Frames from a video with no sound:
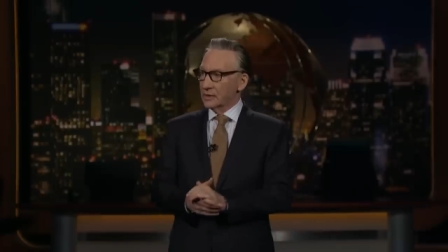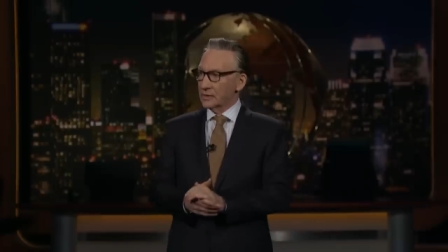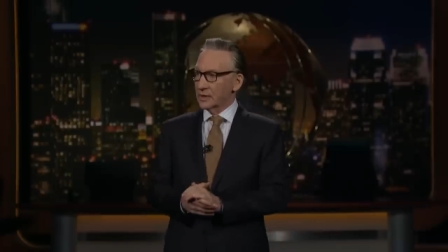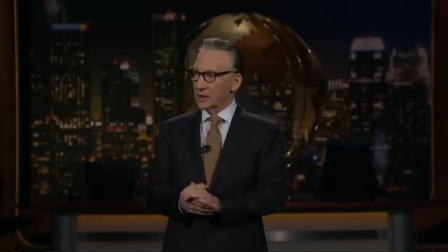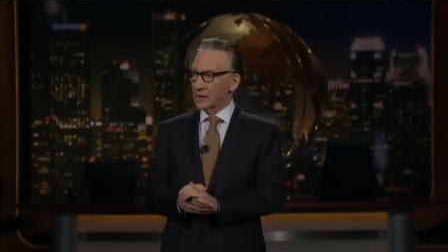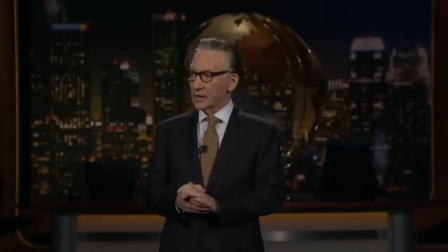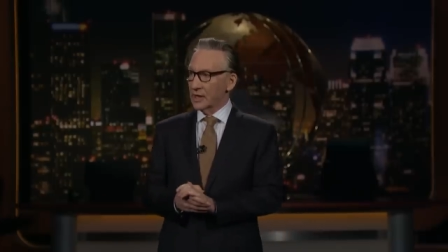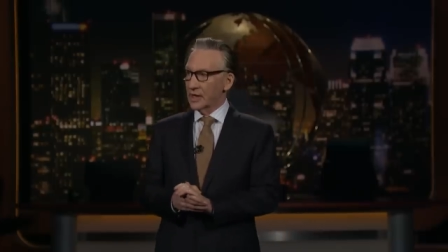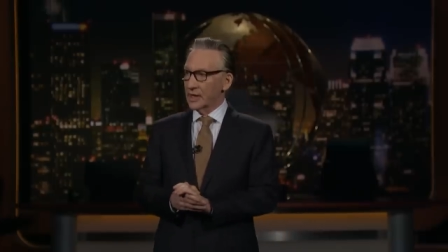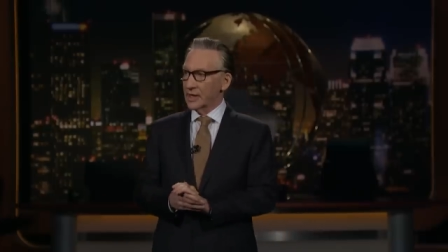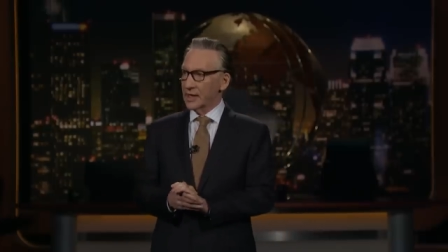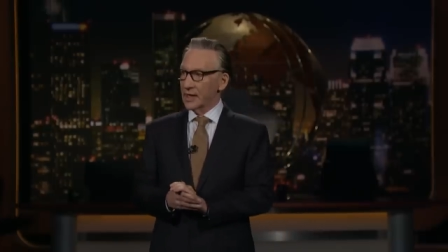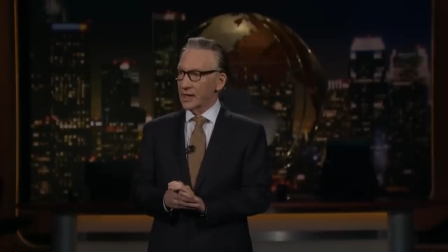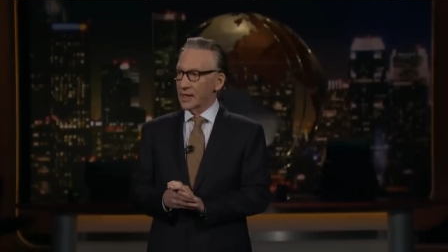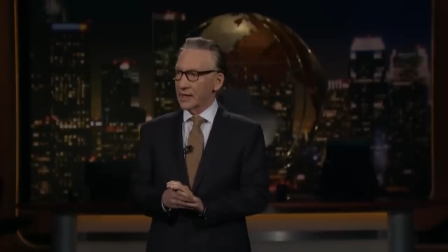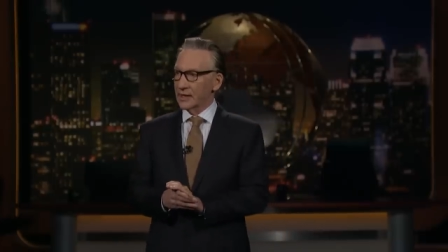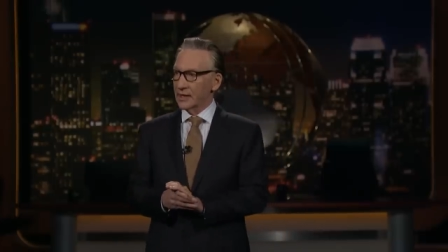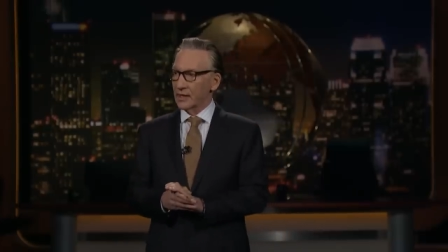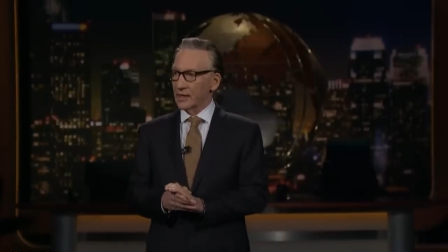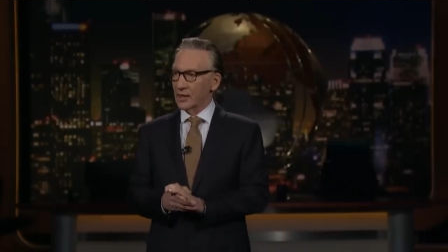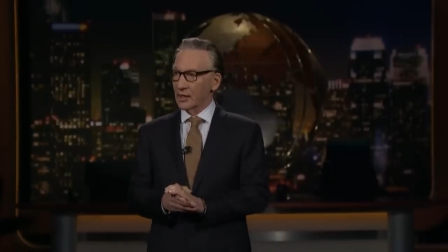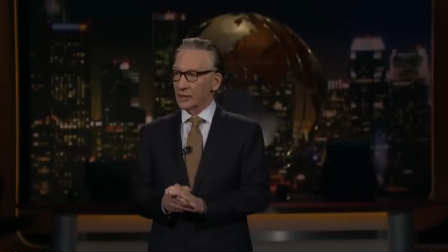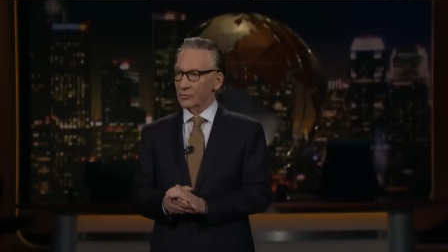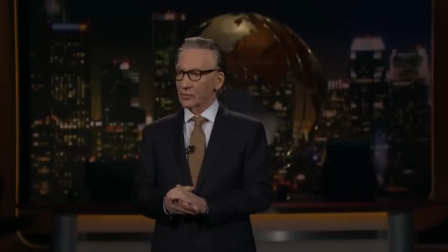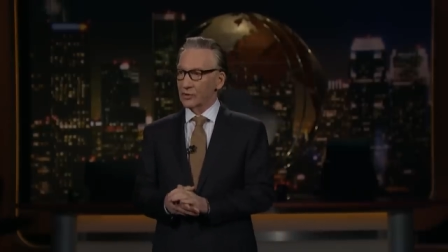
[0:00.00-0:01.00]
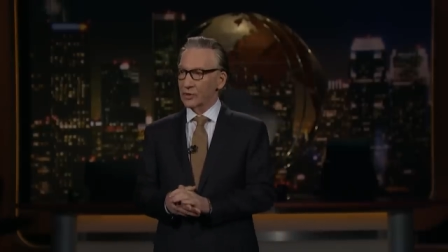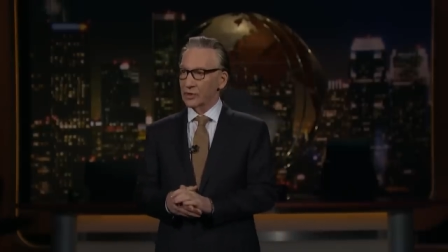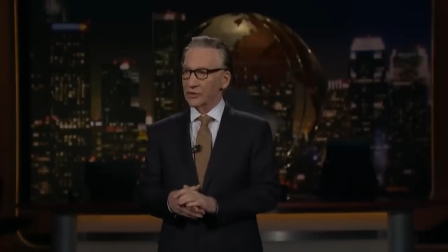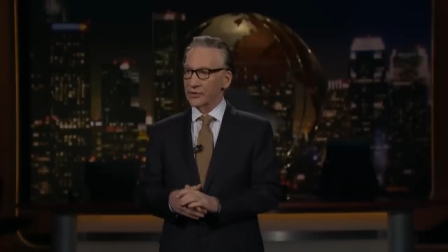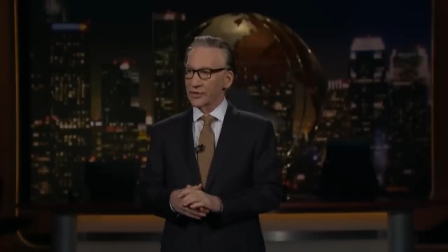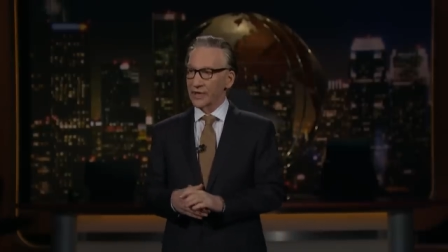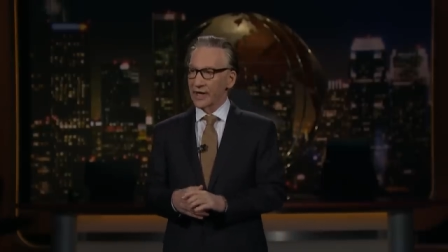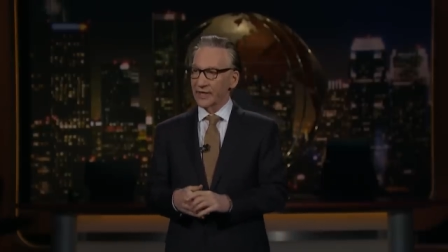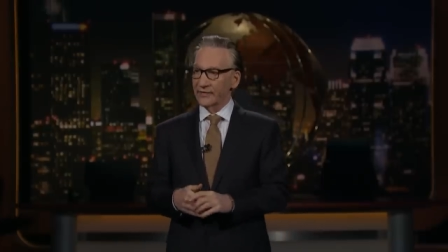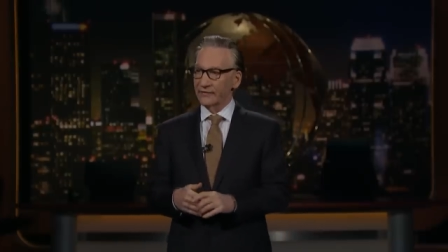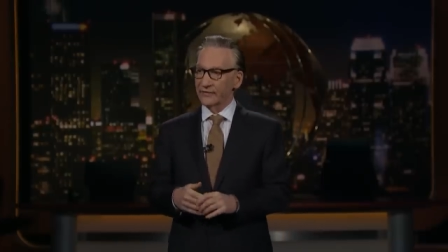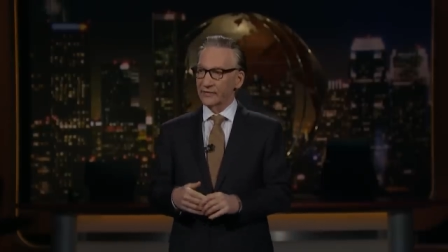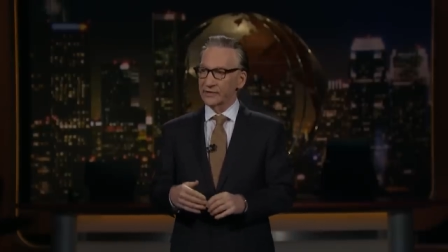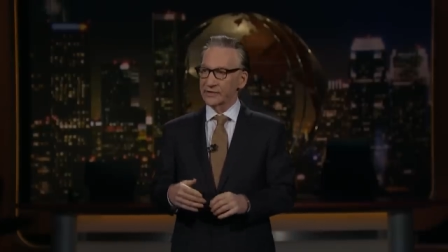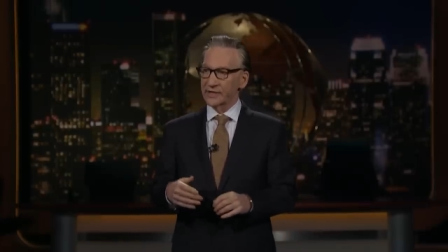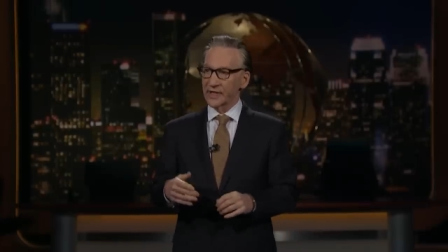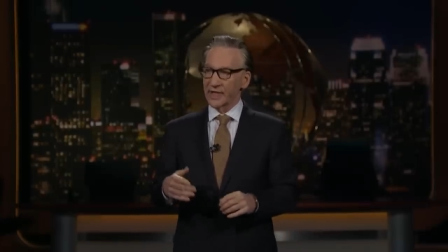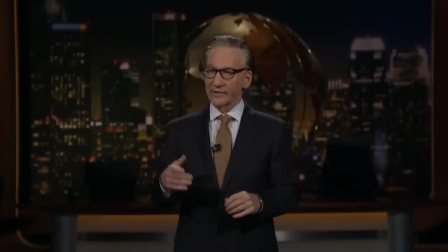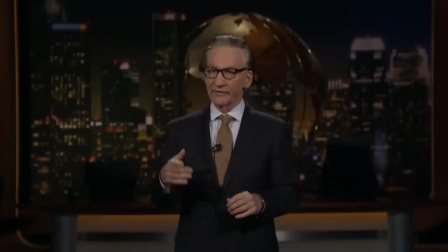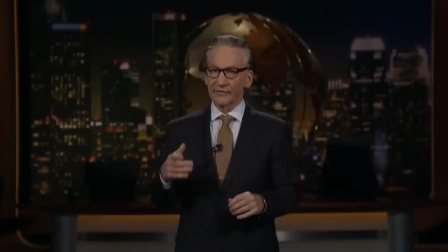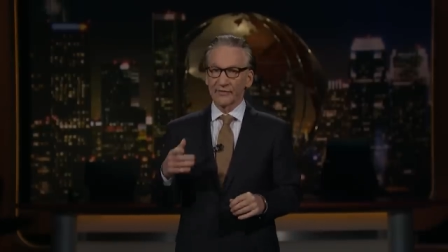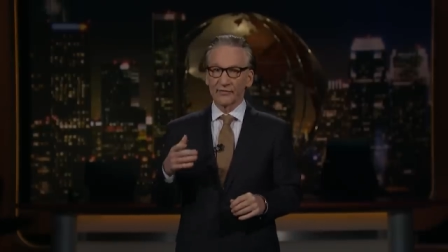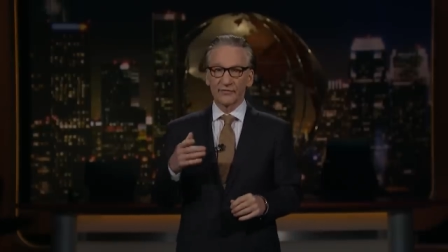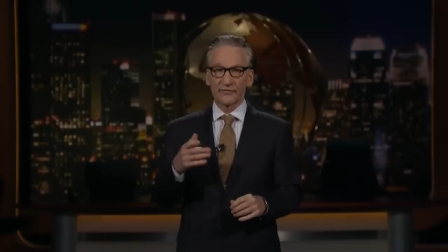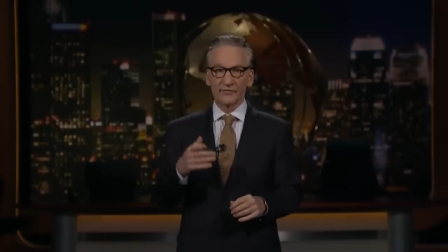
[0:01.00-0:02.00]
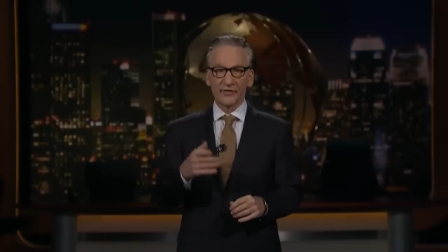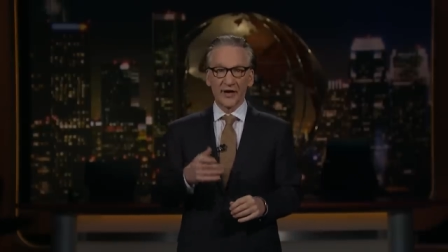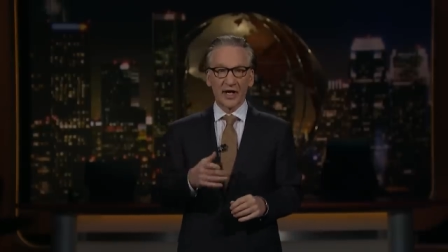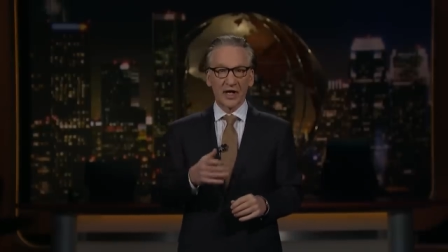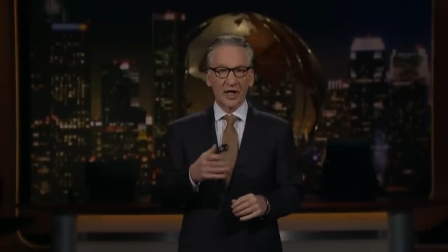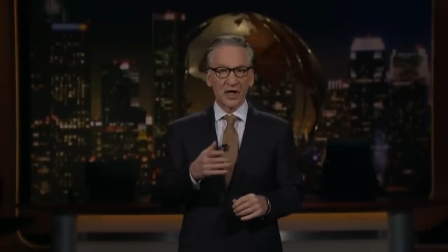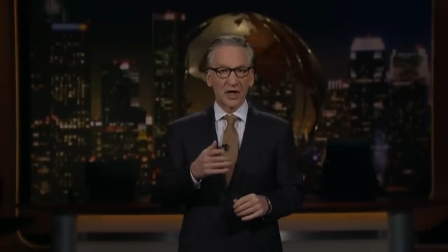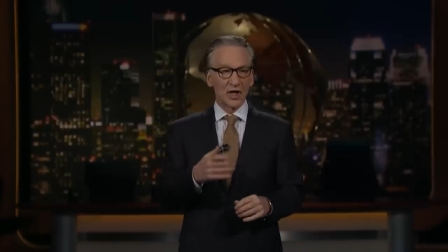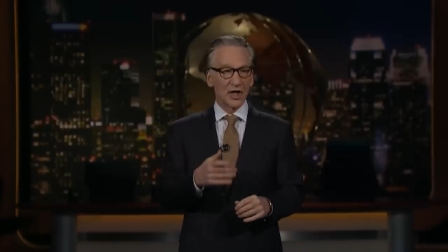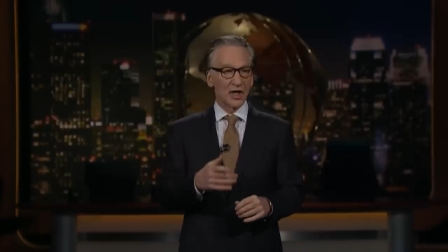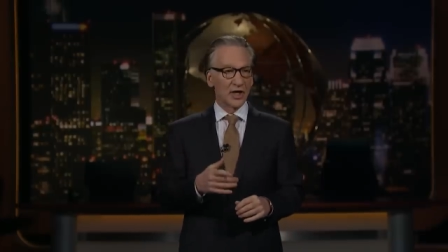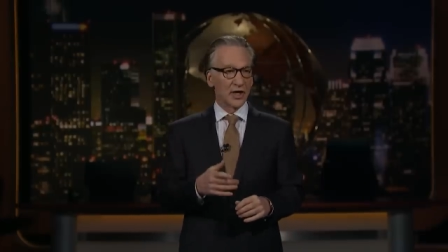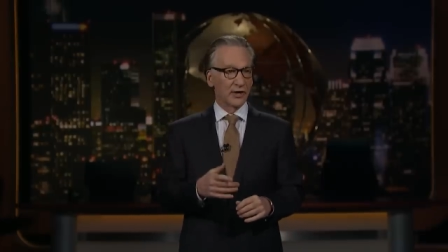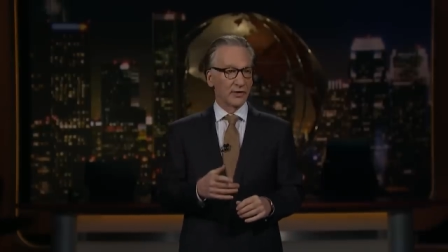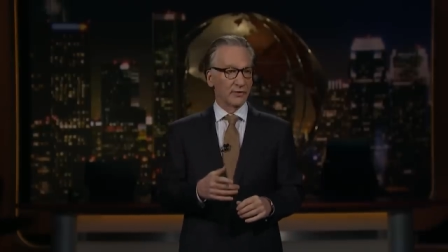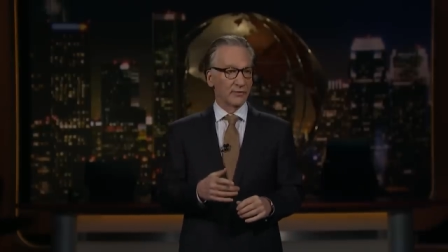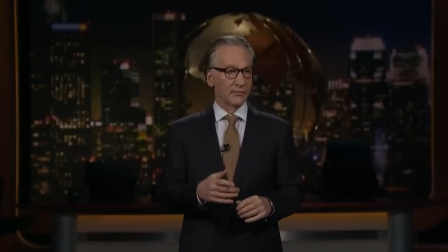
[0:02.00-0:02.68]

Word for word: The guy had a, a real knife inside of a fake gun.